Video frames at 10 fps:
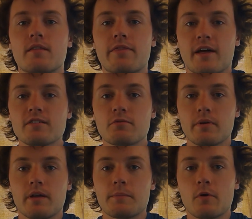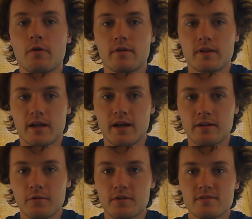That's really important. Like I
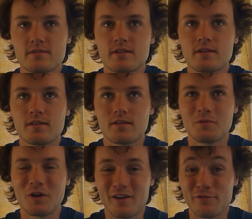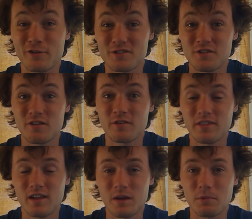noticed when I first started doing
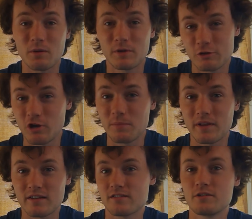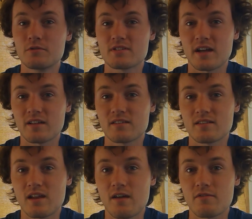that, I probably dropped like 2 seconds
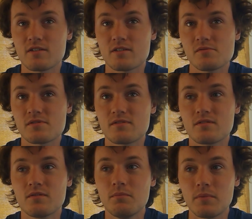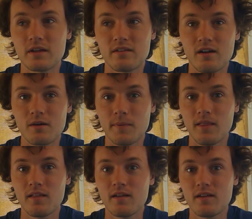on average. I was being
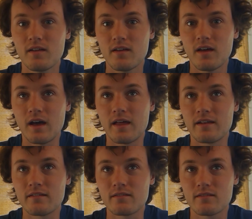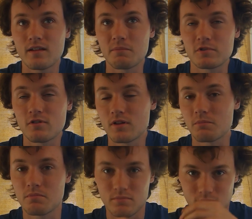terrible, and I'm
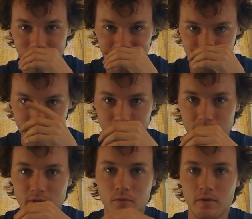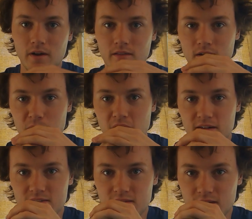slowly getting back up there now that I'm
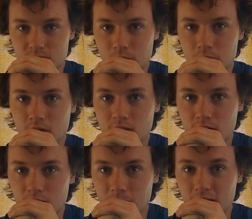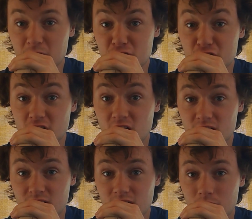practicing this more regularly. But I was
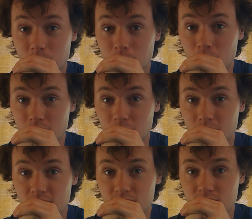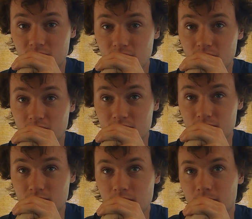shocked at how important it was,
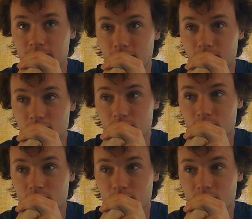because if you think